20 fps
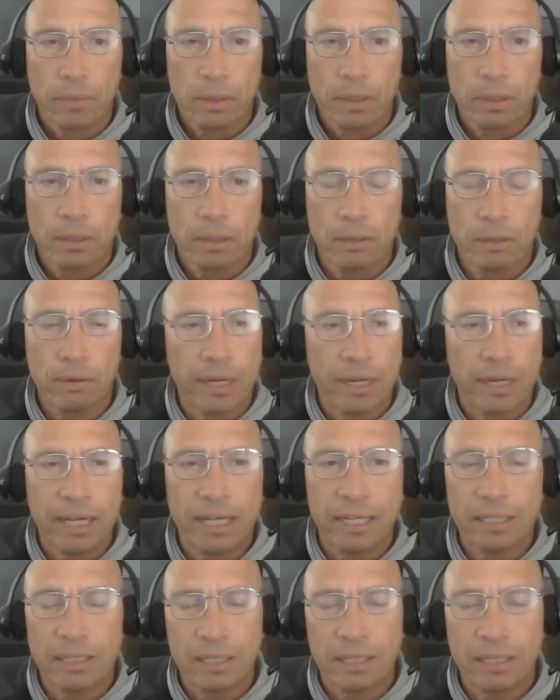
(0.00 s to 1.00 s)
you know, and I
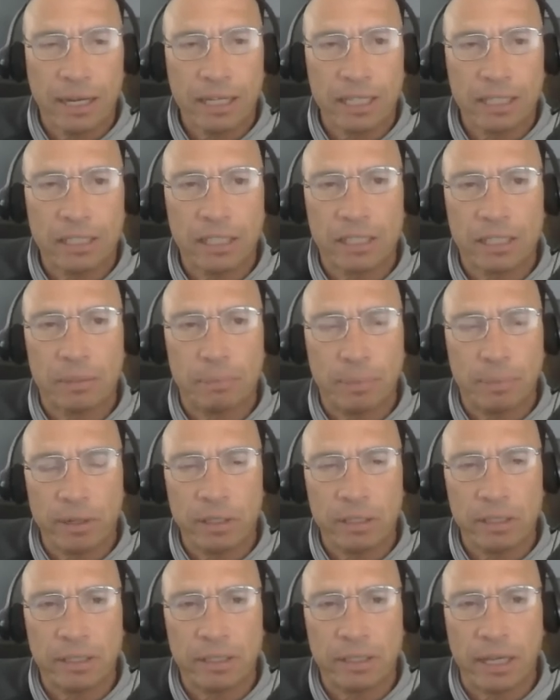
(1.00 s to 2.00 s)
get to
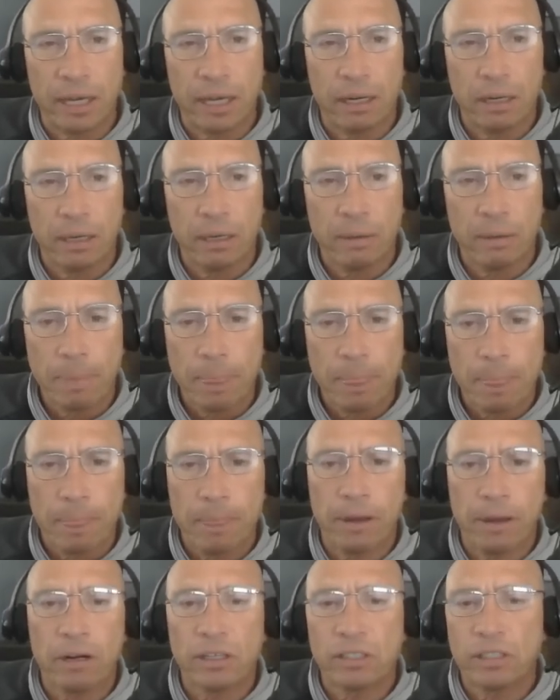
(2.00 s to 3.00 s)
experience that.
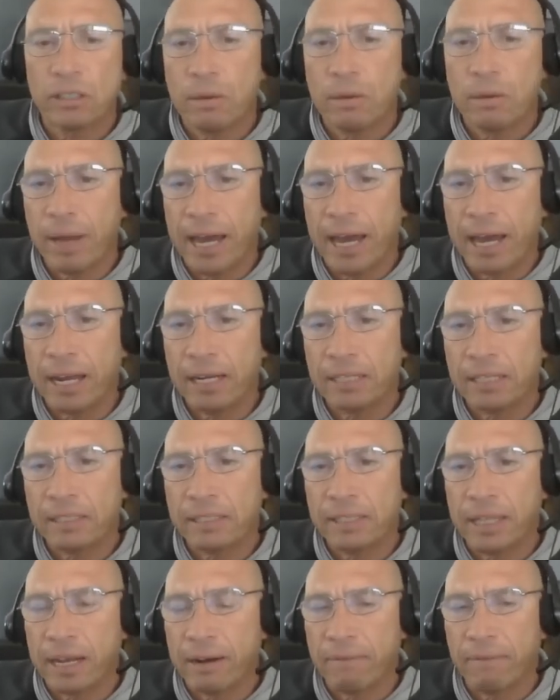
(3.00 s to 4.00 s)
There are some addicts that